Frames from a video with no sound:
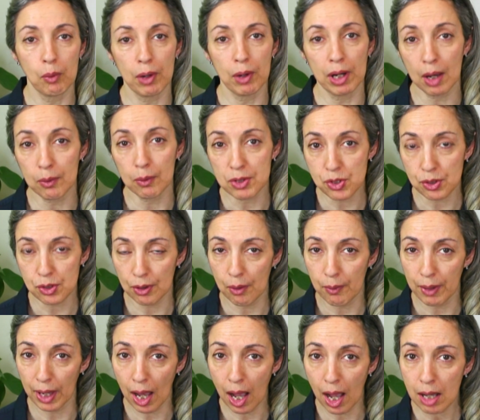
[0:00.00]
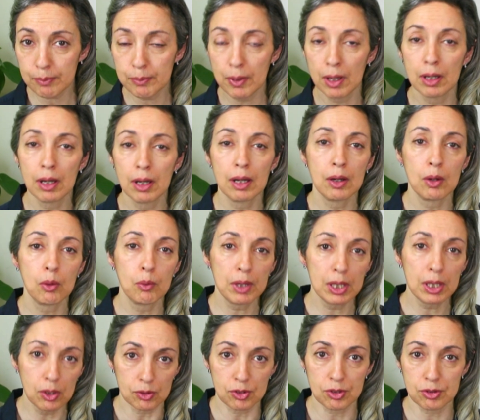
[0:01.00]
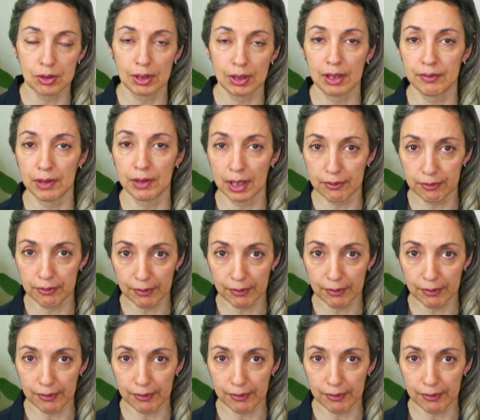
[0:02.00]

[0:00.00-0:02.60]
When I was growing up, we used to live in